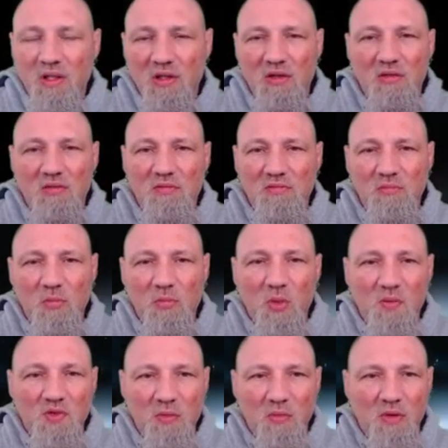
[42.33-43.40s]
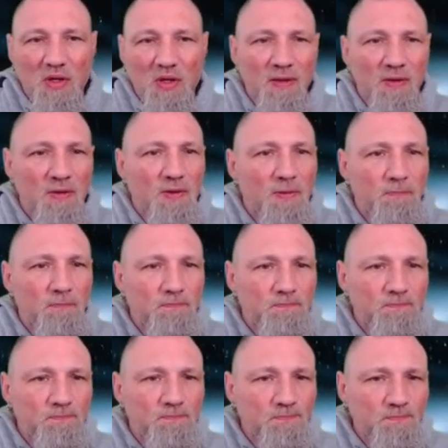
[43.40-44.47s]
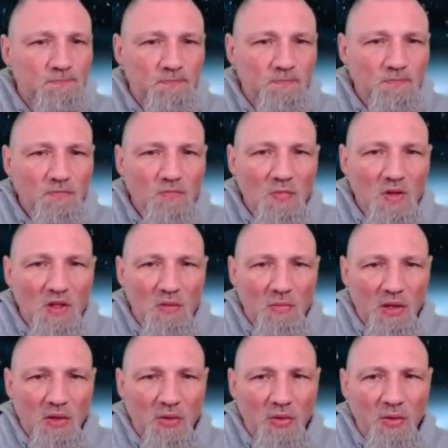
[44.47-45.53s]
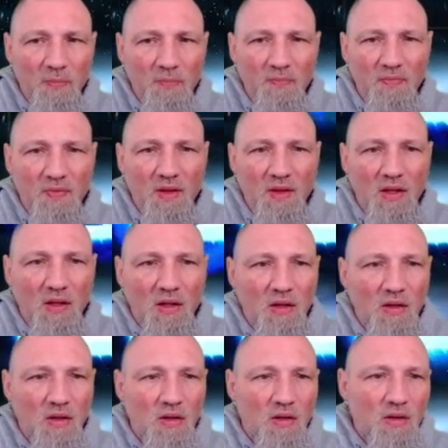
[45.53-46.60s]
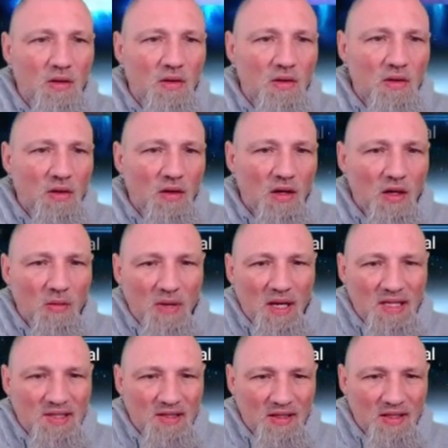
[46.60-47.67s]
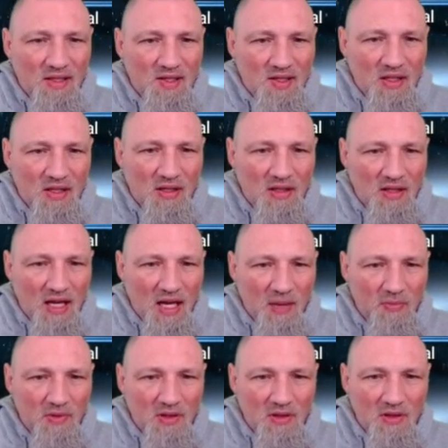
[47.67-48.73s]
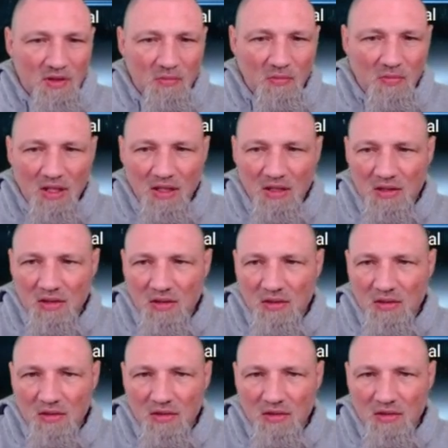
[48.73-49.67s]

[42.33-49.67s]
and move some around, make room. All right, Basilisk, Captain Tamila.